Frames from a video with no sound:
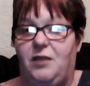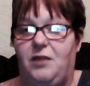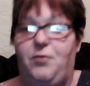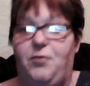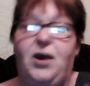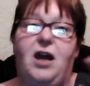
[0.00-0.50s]

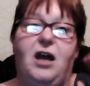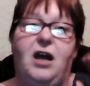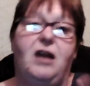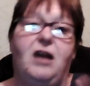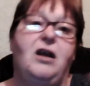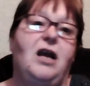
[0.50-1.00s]
but
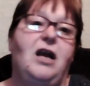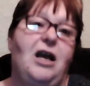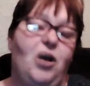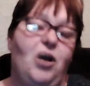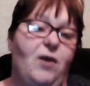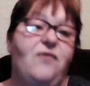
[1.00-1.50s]

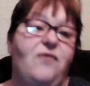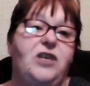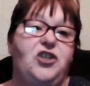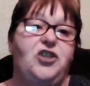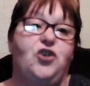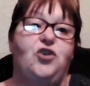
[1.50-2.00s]
whoever I
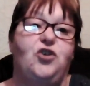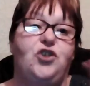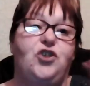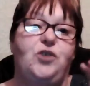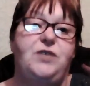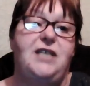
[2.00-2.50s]
talk
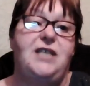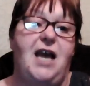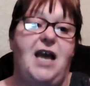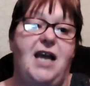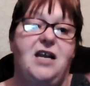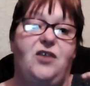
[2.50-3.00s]
to
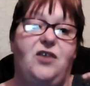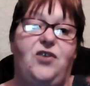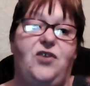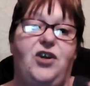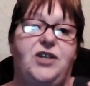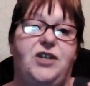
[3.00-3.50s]
say
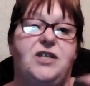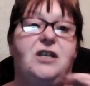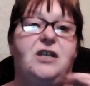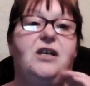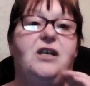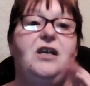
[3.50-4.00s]
that
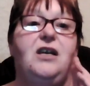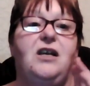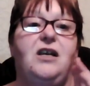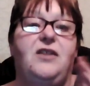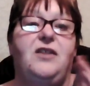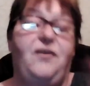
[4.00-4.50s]

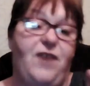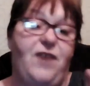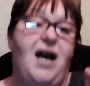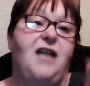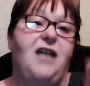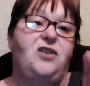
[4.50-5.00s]
they
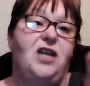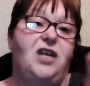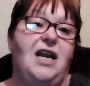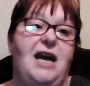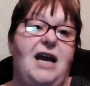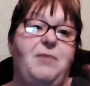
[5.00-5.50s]
find that
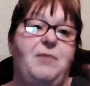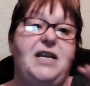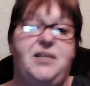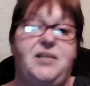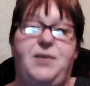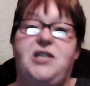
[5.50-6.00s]
lamb
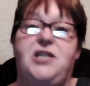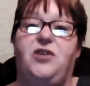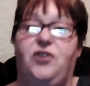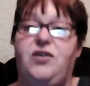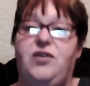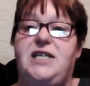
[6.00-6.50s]
is a bit on
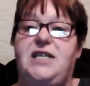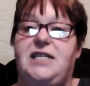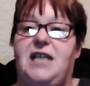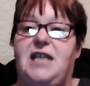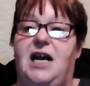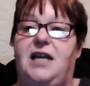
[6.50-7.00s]
the greasy
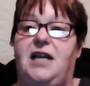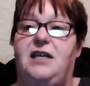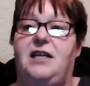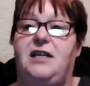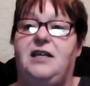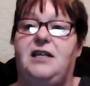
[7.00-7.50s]
side.
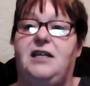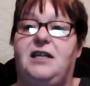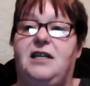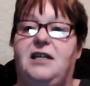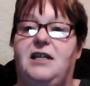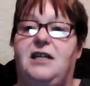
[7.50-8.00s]

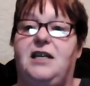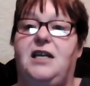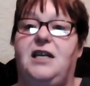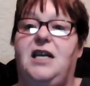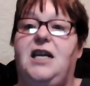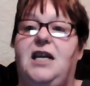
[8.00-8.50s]

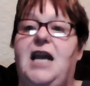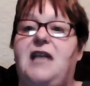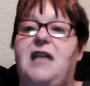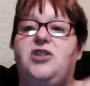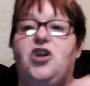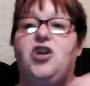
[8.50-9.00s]

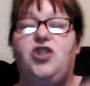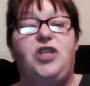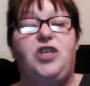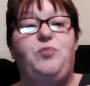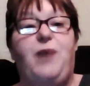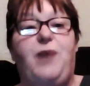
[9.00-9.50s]
Yes,
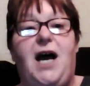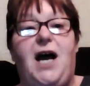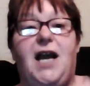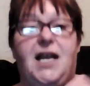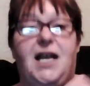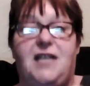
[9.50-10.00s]
cottage
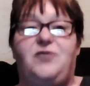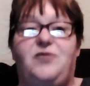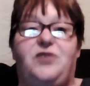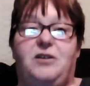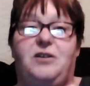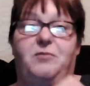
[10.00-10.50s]
pie
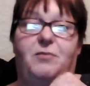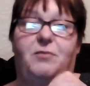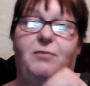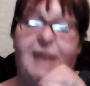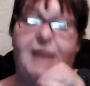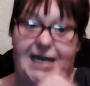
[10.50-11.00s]
is
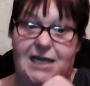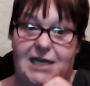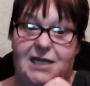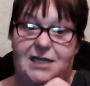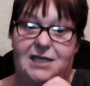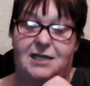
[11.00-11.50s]

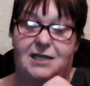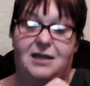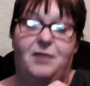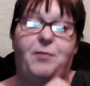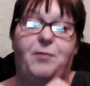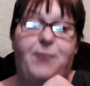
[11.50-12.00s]
mince,
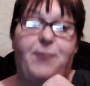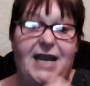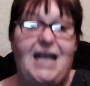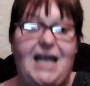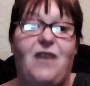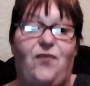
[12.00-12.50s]

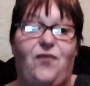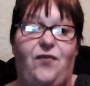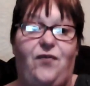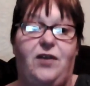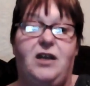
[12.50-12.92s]
beef,